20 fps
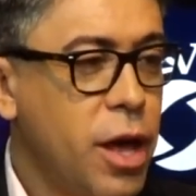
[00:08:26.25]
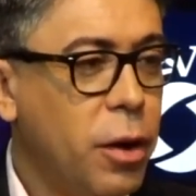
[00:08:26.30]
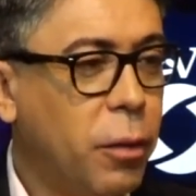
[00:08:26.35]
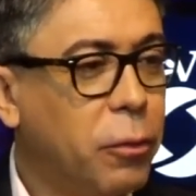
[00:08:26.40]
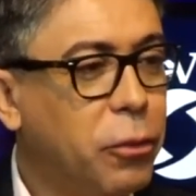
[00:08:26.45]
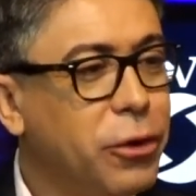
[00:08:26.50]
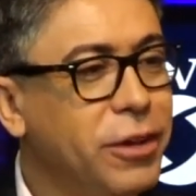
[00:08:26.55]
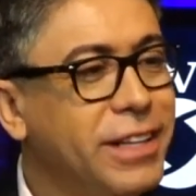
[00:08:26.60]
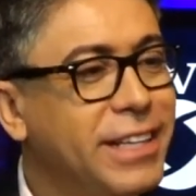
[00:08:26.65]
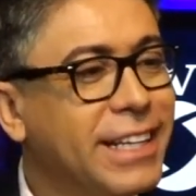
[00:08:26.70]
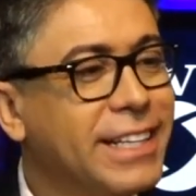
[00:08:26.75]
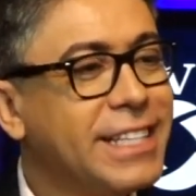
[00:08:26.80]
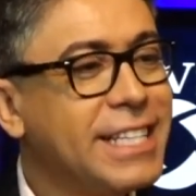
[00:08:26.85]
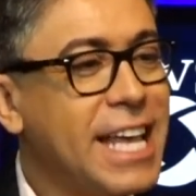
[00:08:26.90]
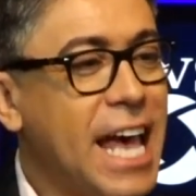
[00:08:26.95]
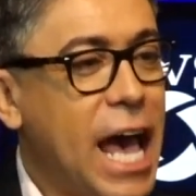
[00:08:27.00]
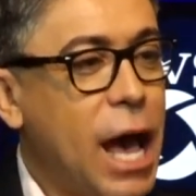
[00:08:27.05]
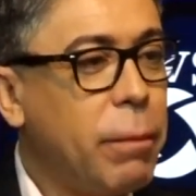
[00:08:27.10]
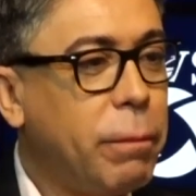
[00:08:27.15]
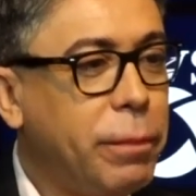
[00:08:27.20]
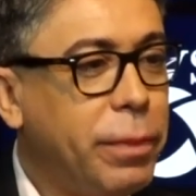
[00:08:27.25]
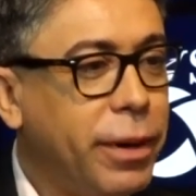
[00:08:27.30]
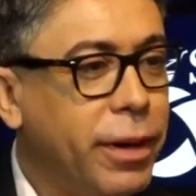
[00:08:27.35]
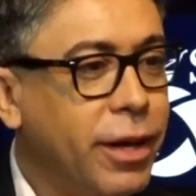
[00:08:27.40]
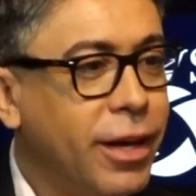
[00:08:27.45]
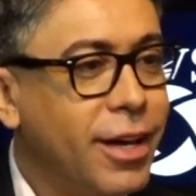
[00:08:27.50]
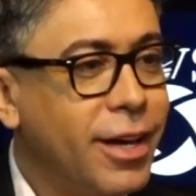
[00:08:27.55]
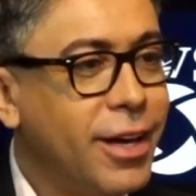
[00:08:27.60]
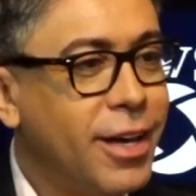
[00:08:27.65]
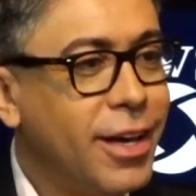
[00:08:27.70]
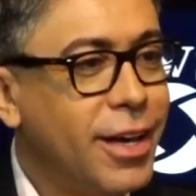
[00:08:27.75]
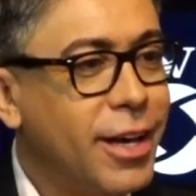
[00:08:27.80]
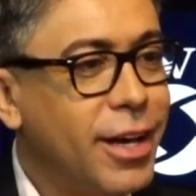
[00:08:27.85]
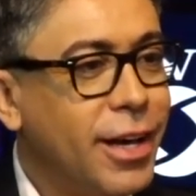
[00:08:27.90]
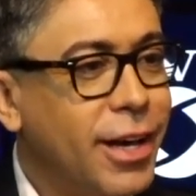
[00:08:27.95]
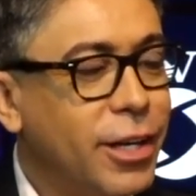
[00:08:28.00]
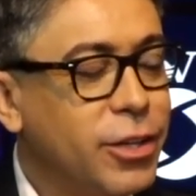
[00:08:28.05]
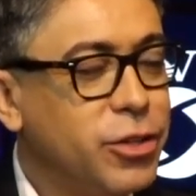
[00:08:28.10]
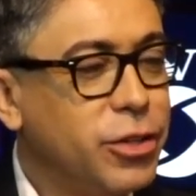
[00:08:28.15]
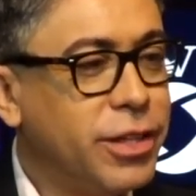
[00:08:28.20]
Bring the tap
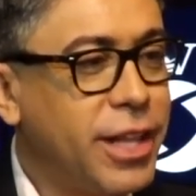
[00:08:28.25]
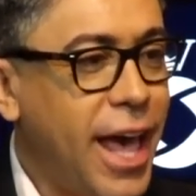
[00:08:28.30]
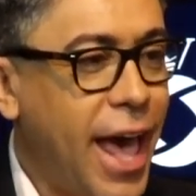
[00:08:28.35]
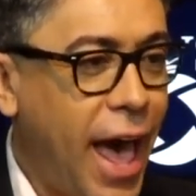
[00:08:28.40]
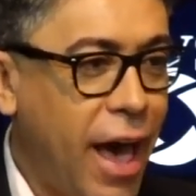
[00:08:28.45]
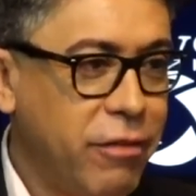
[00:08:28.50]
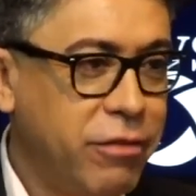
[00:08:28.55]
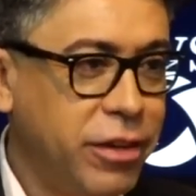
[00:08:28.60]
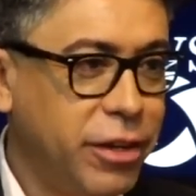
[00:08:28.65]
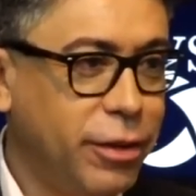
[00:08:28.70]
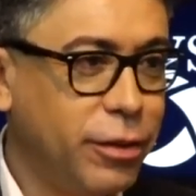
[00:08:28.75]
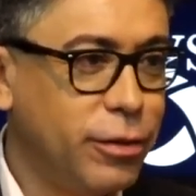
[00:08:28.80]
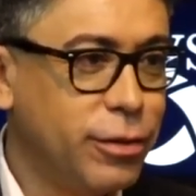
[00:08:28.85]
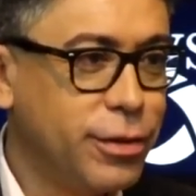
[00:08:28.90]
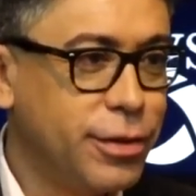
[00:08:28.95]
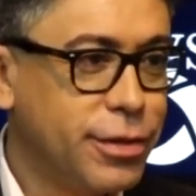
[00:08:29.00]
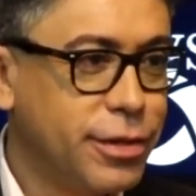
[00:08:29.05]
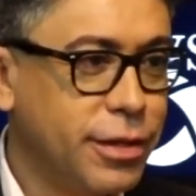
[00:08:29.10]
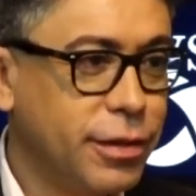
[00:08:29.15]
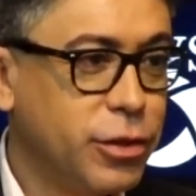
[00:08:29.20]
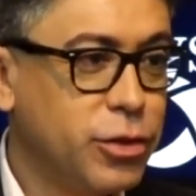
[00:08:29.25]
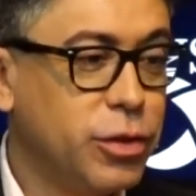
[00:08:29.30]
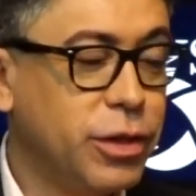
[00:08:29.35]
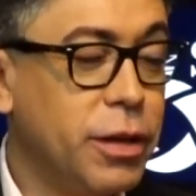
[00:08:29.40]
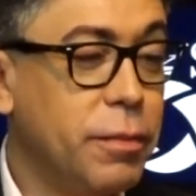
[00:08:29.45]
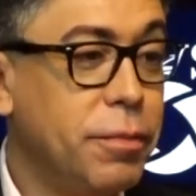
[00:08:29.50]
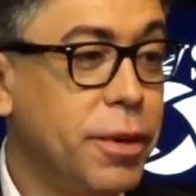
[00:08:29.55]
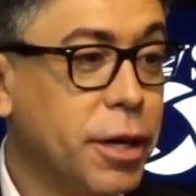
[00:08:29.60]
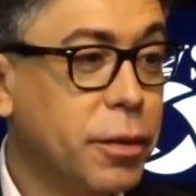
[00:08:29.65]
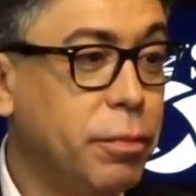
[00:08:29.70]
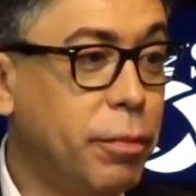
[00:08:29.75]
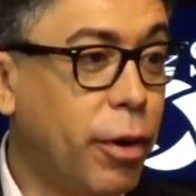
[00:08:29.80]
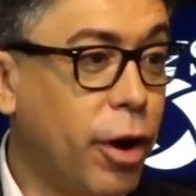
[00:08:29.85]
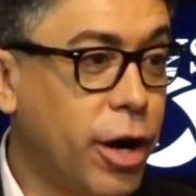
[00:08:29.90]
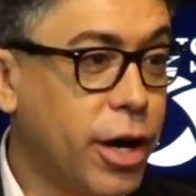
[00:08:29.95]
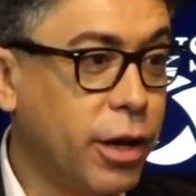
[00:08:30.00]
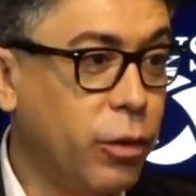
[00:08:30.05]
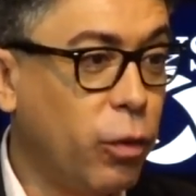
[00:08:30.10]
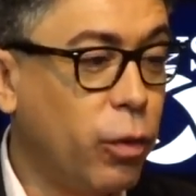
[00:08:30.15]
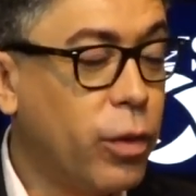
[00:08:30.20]
to the avenues, to the big
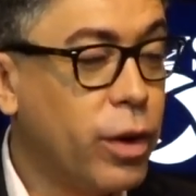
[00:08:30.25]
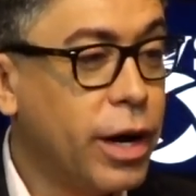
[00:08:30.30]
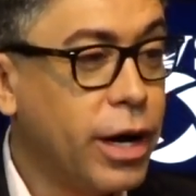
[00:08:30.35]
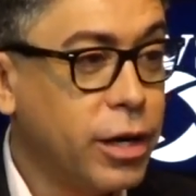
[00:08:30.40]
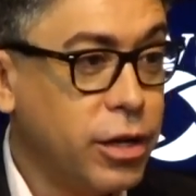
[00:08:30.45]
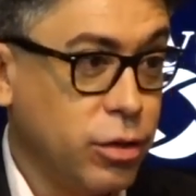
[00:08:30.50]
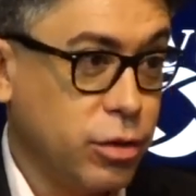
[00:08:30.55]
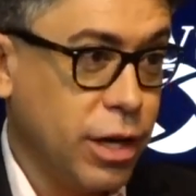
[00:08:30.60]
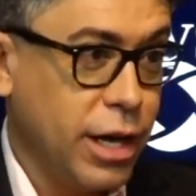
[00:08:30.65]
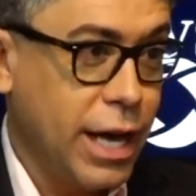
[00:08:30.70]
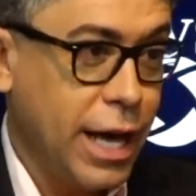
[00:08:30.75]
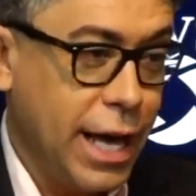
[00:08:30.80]
party where you,